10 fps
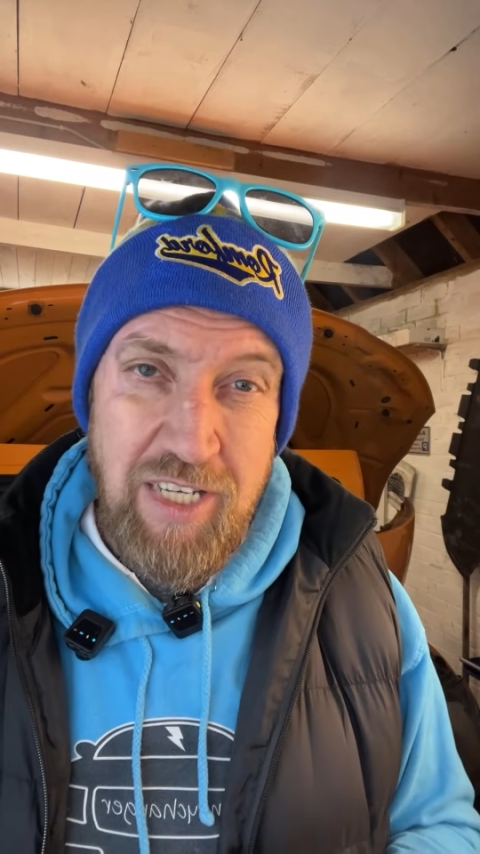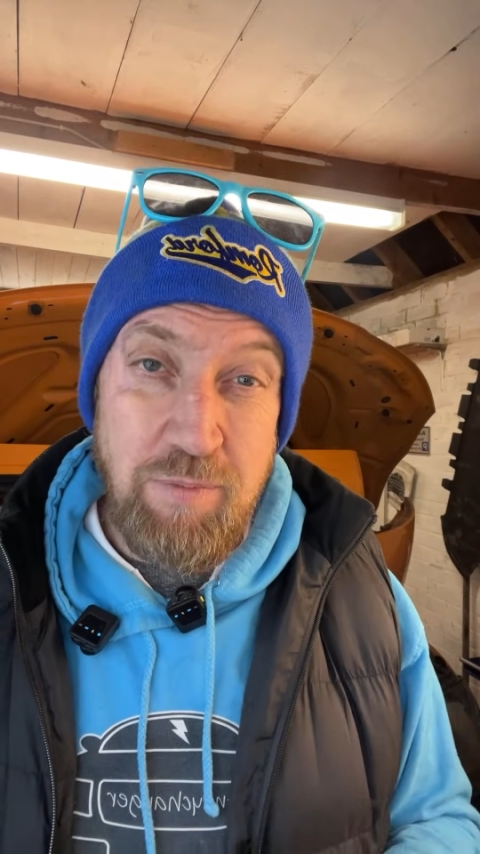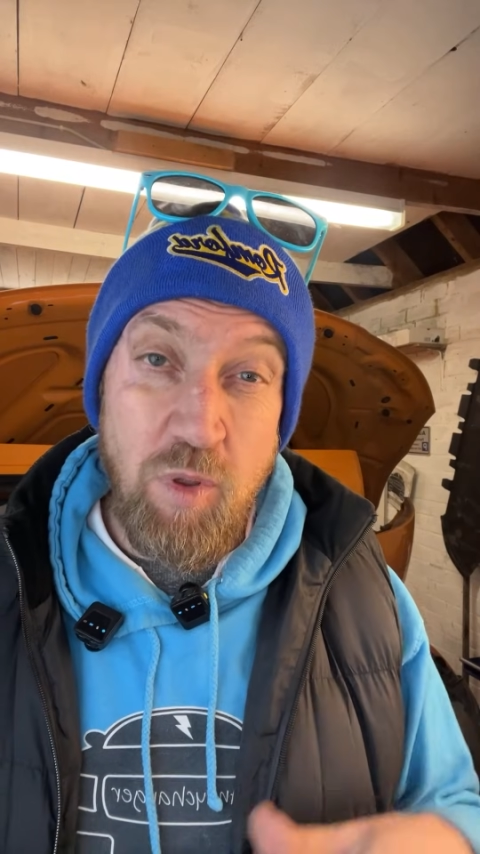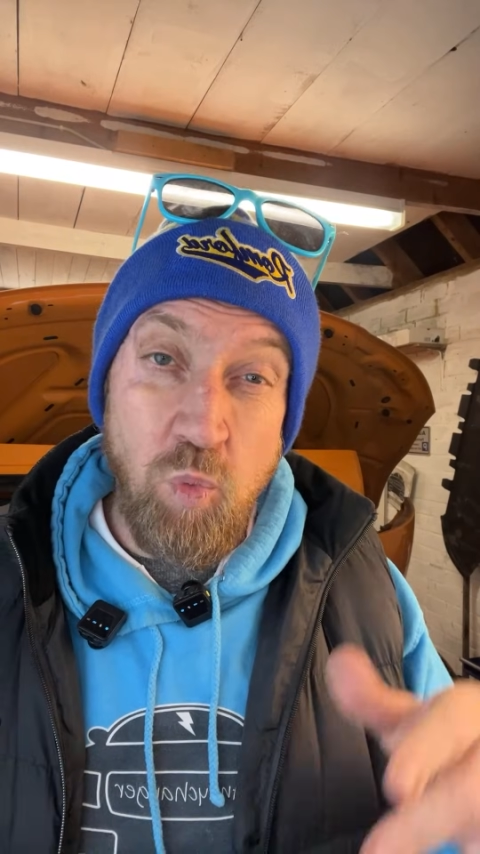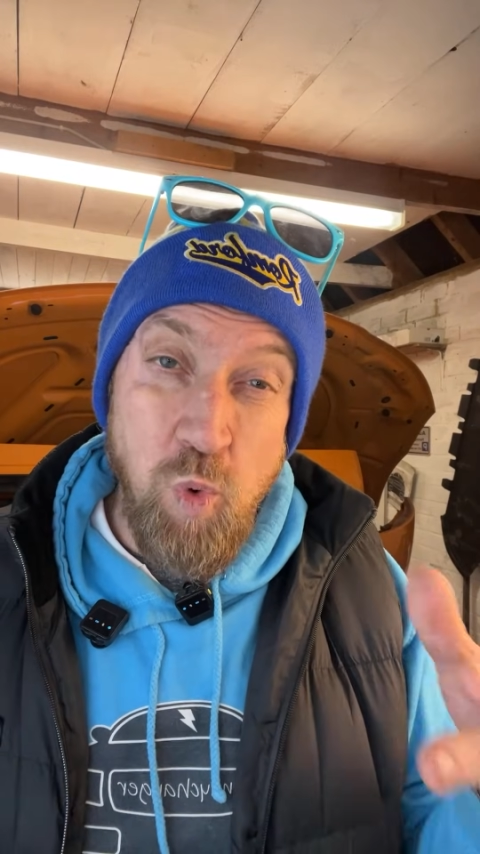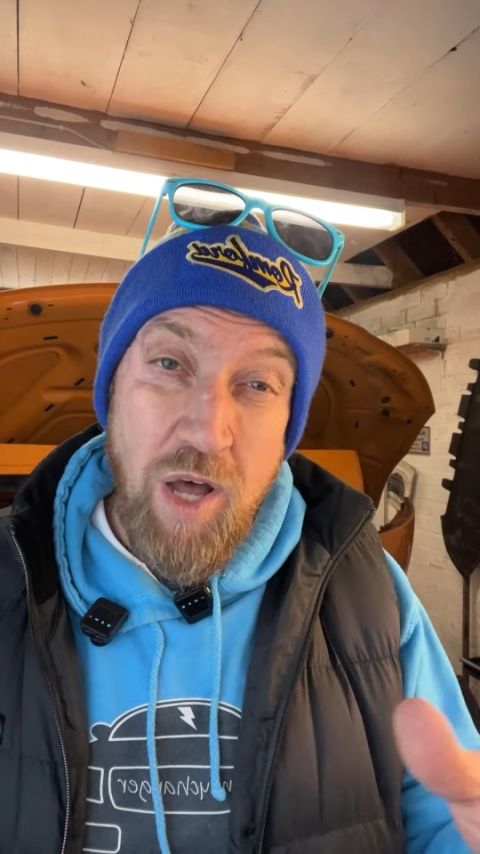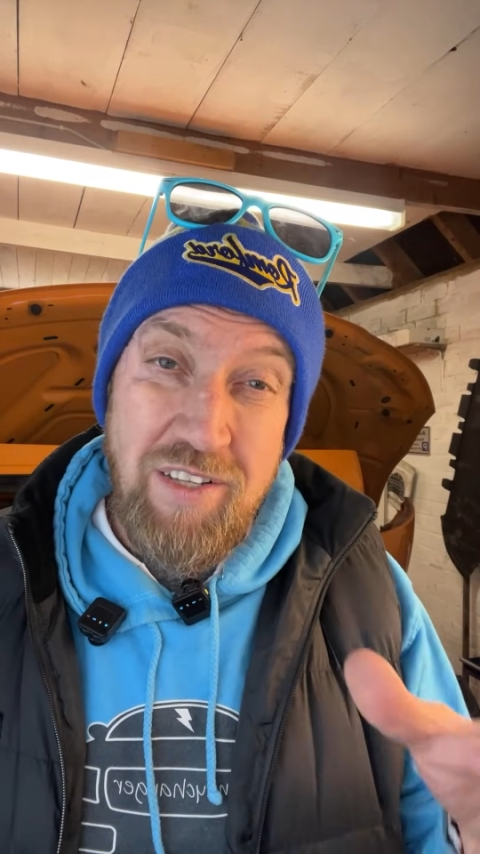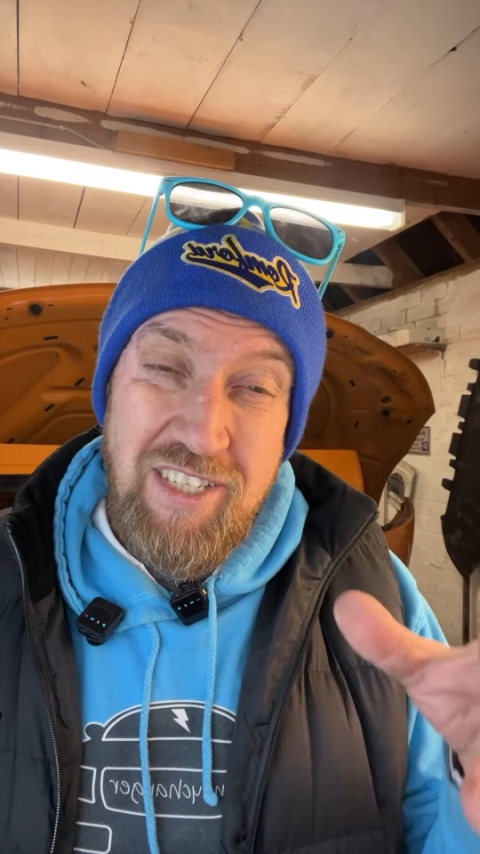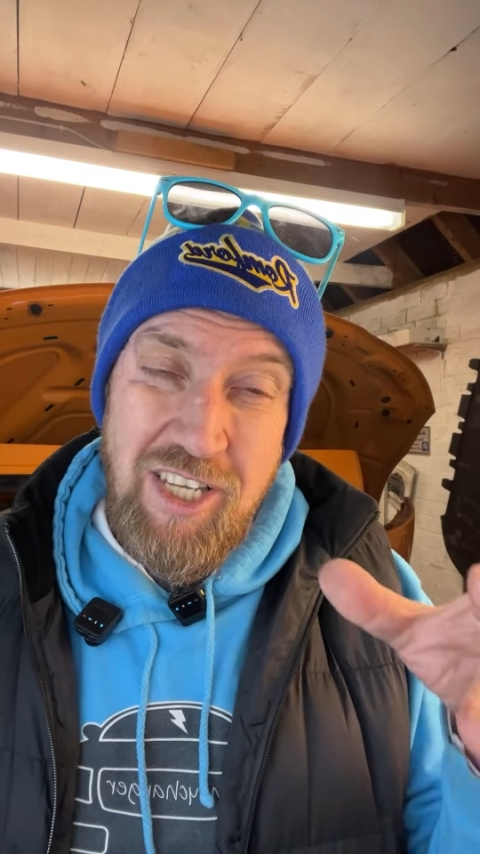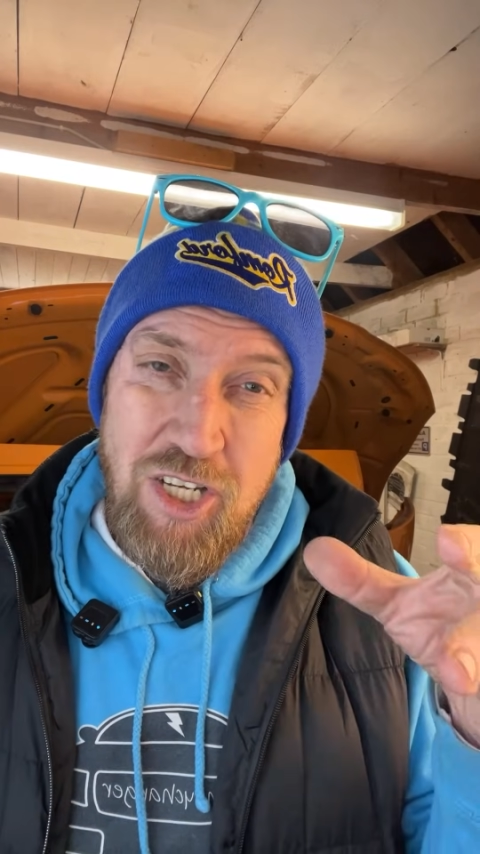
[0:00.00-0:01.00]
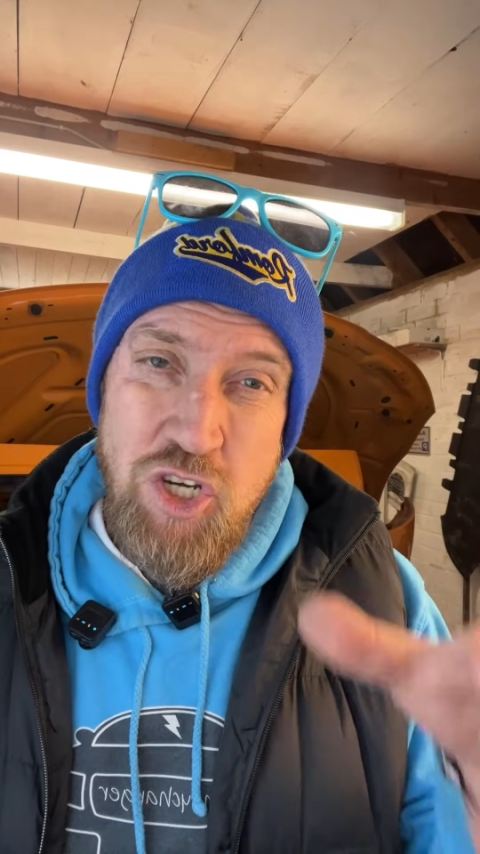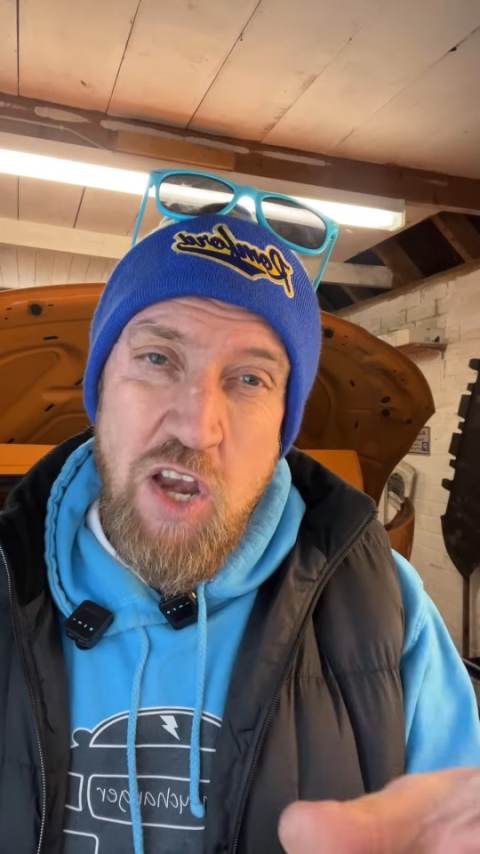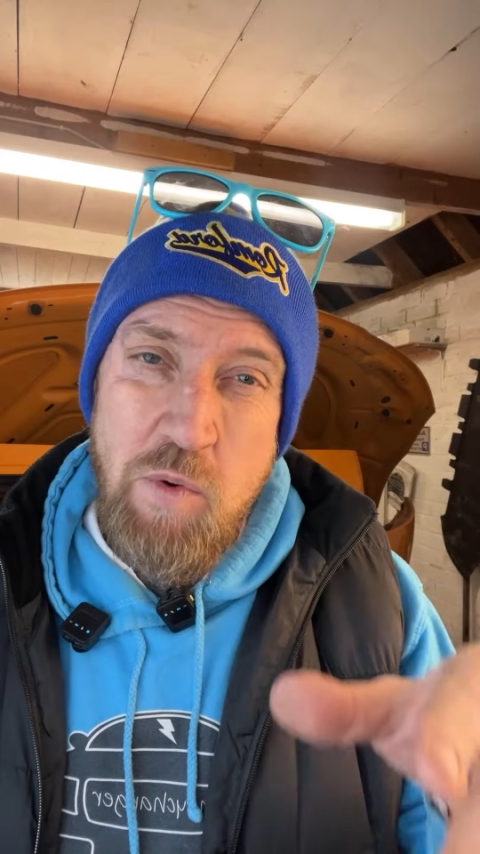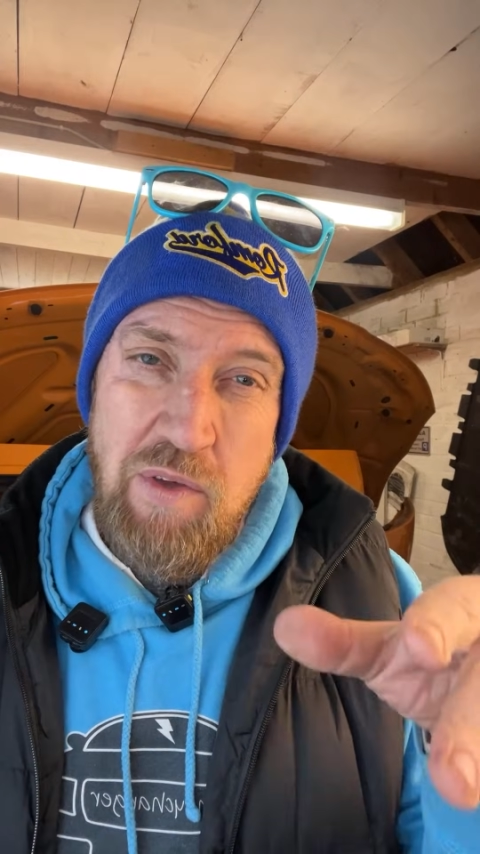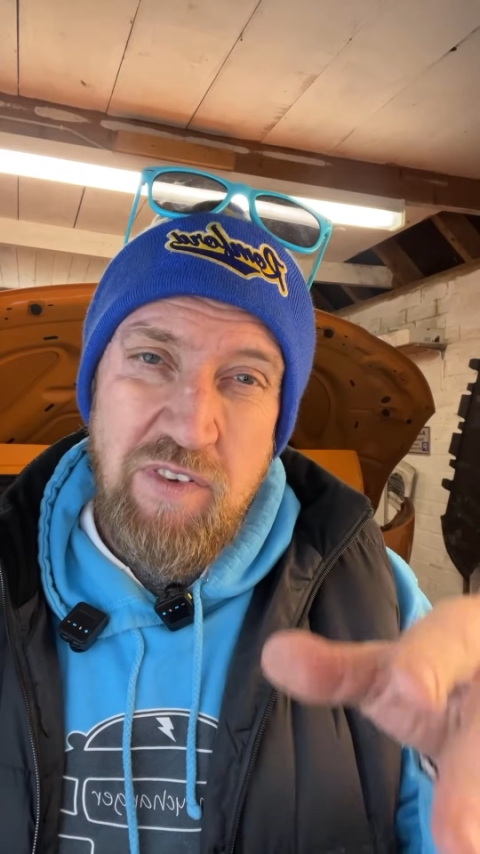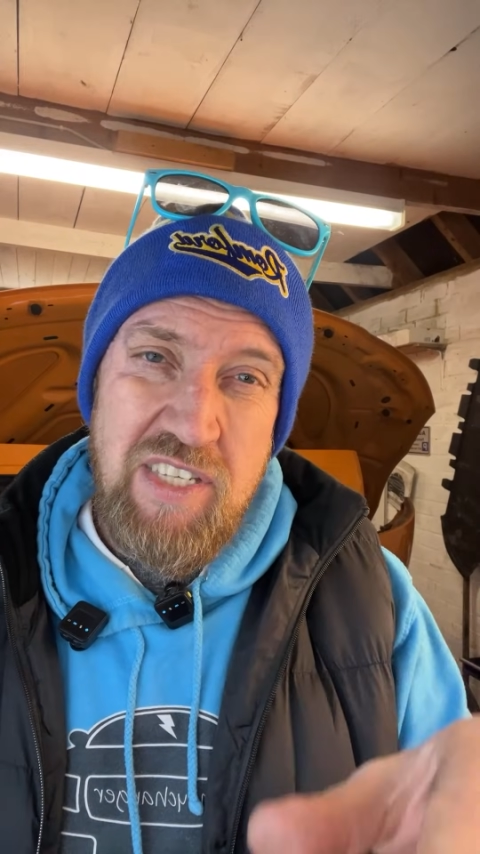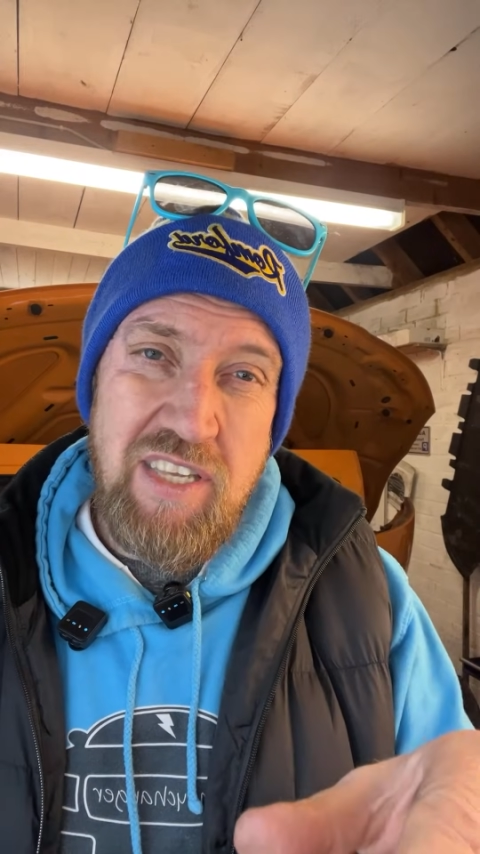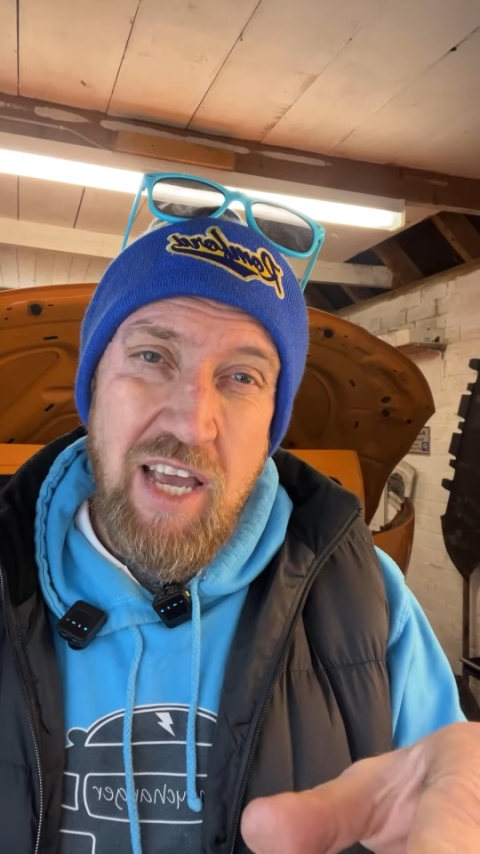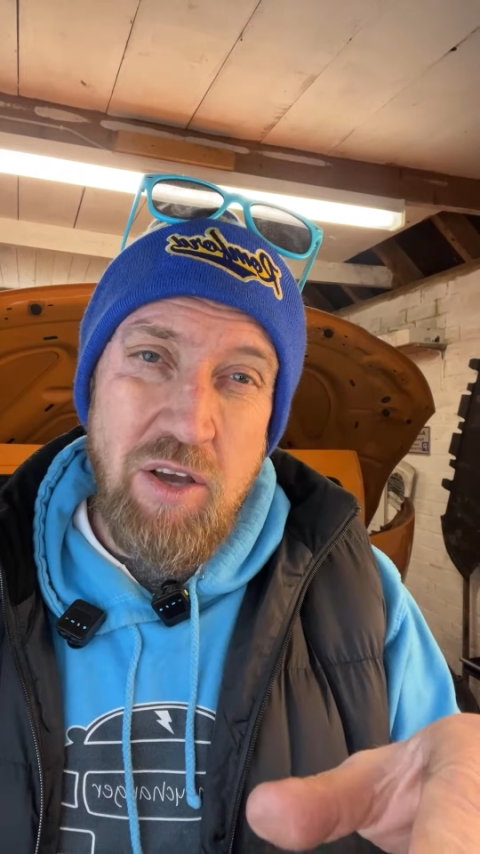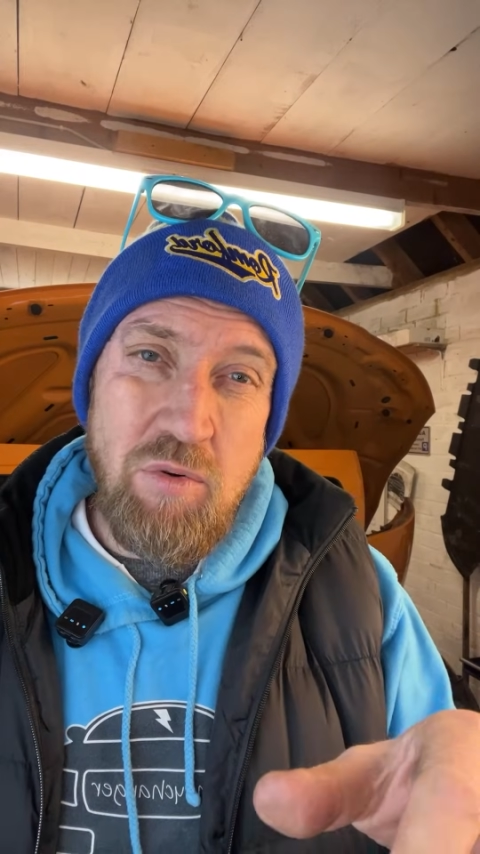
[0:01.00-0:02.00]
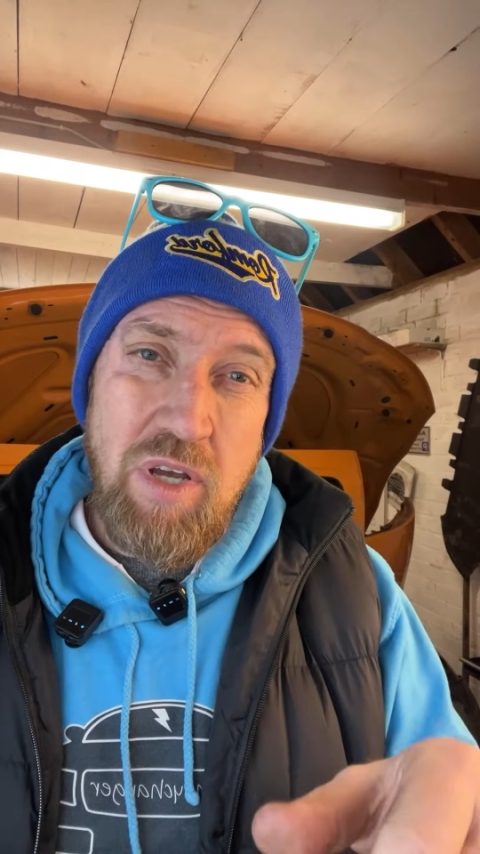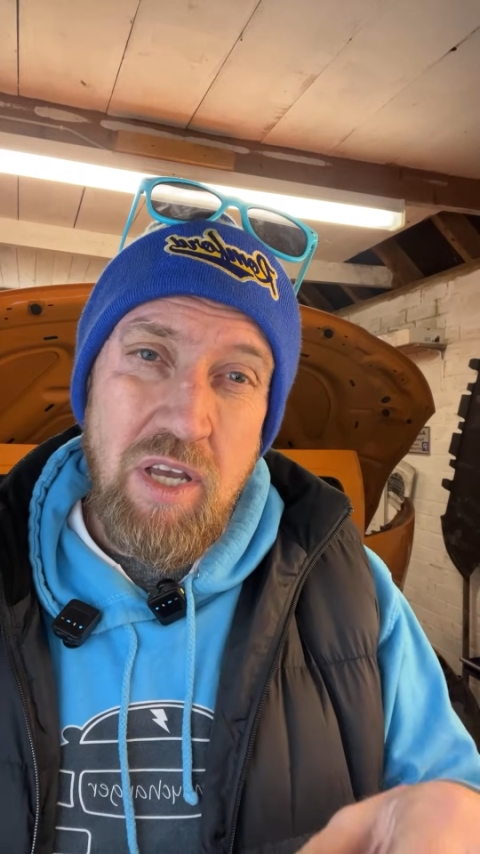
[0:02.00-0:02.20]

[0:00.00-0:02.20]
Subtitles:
but the ones that are genuinely for sale